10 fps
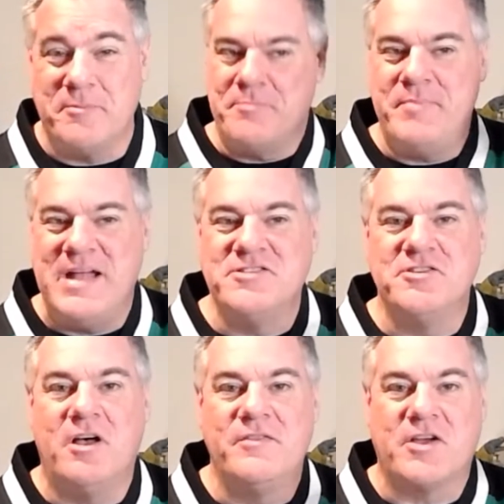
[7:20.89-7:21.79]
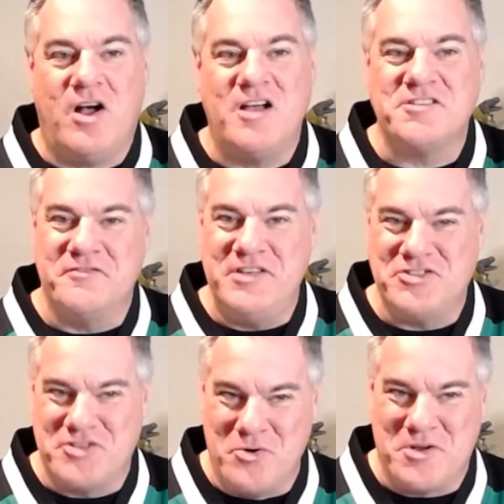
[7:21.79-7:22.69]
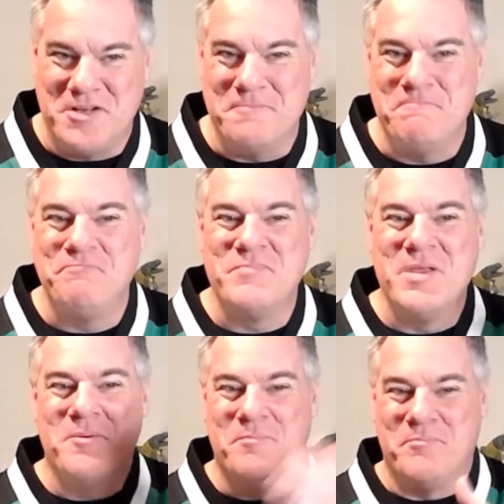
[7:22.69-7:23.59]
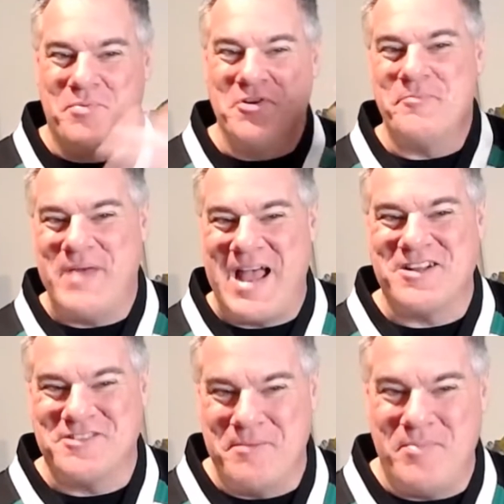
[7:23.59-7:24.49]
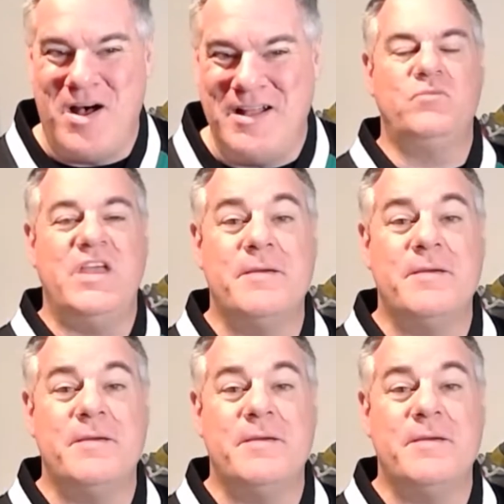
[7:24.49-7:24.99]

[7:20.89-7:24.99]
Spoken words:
It depends on the cost of each token per the package they bought.